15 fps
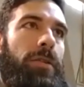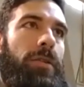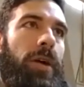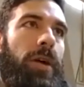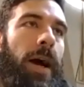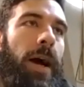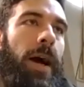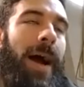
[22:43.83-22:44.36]

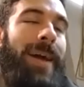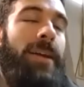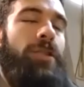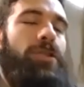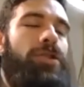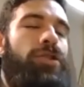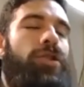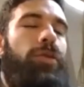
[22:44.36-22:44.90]
Uh, I
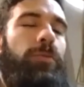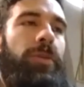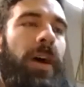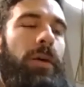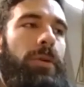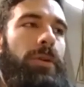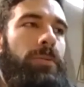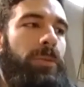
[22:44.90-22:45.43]
assumed I
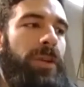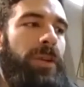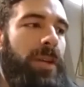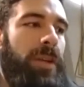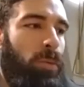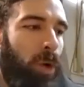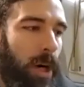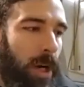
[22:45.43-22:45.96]
would be
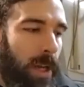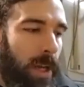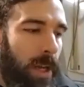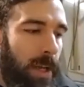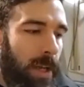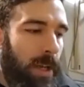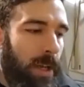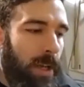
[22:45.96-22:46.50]
working
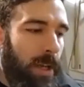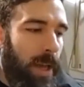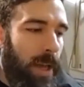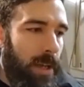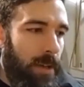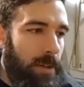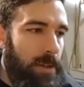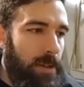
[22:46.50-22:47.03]
in a
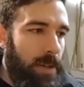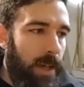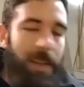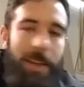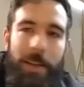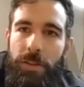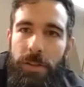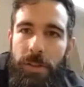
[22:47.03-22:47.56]
design
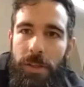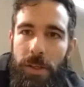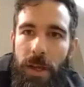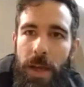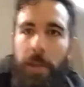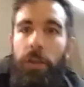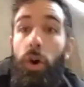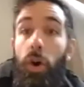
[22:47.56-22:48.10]
agency, in an
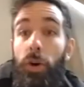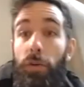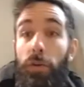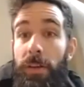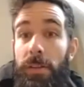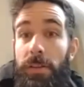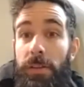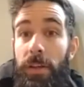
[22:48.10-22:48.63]

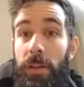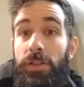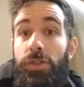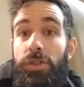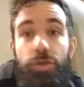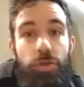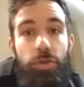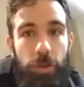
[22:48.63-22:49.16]
office, in a
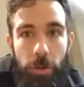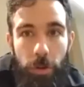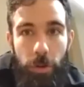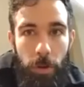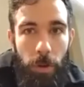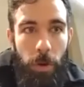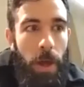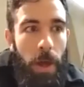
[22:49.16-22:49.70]
studio,
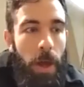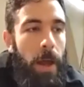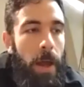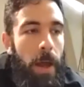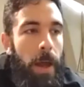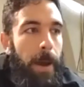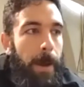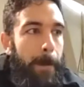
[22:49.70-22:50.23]

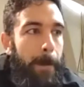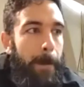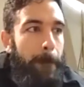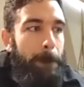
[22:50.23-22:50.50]
um, yeah.